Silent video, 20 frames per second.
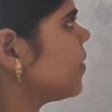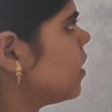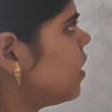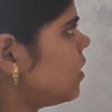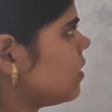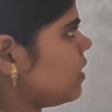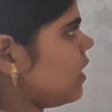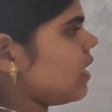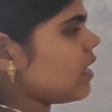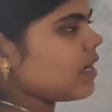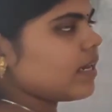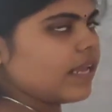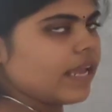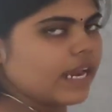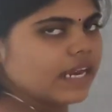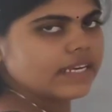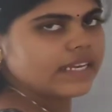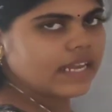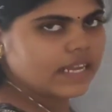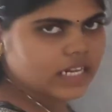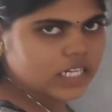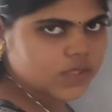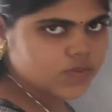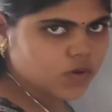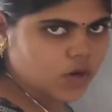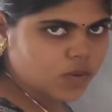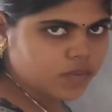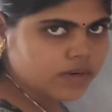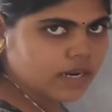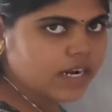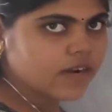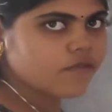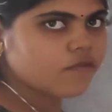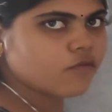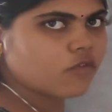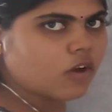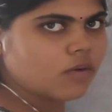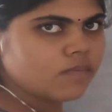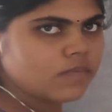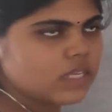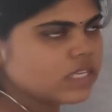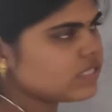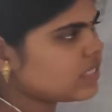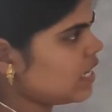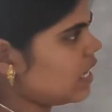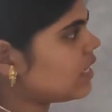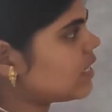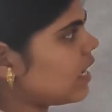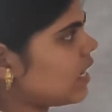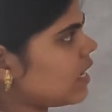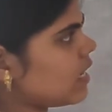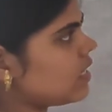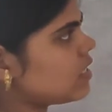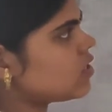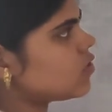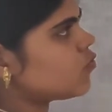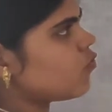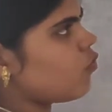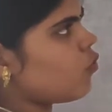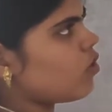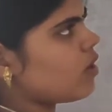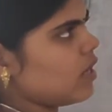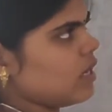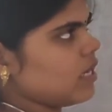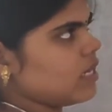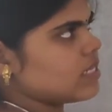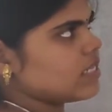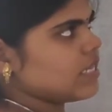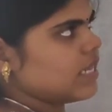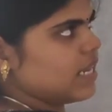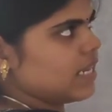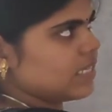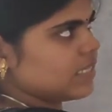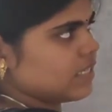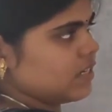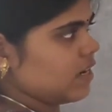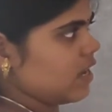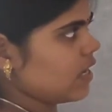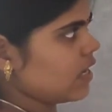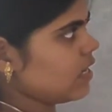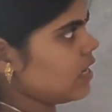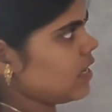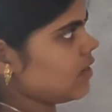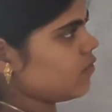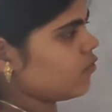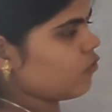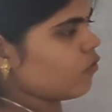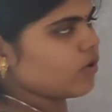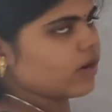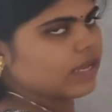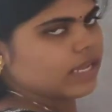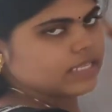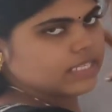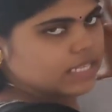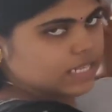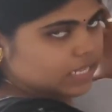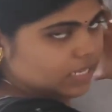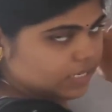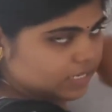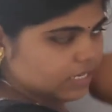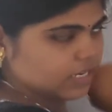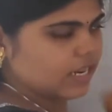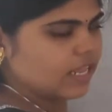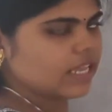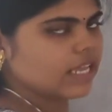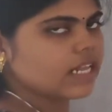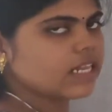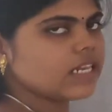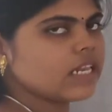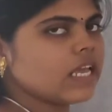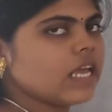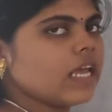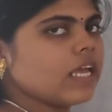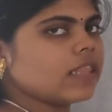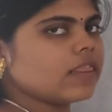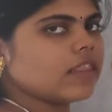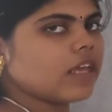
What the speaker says: There are 8 angles formed, and from these 8 angles, 4 angles are exterior angle and 4 angles are interior angle.